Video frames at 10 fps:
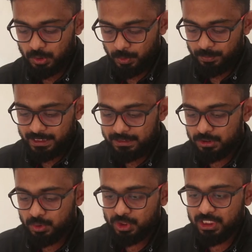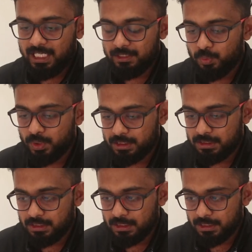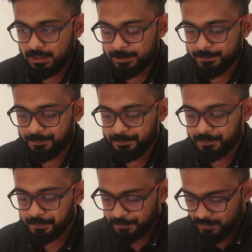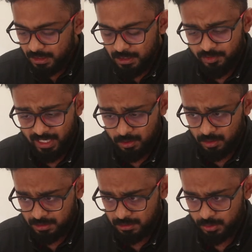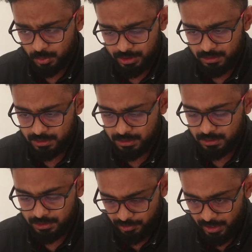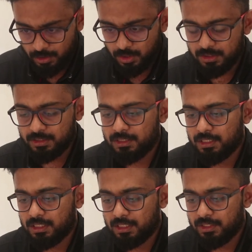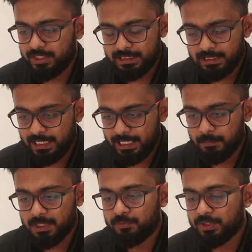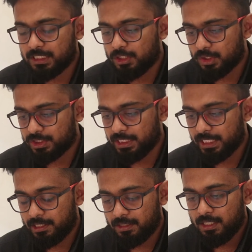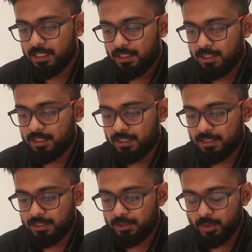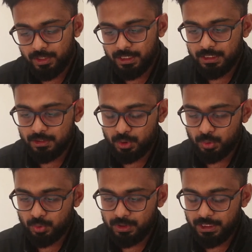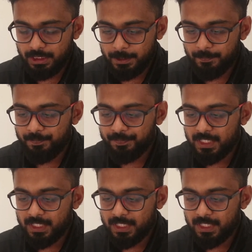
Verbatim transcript: So Tings to start with um, Tricontinental Social Research, Tricon, uh, recently came up with a dossier uh, looking into the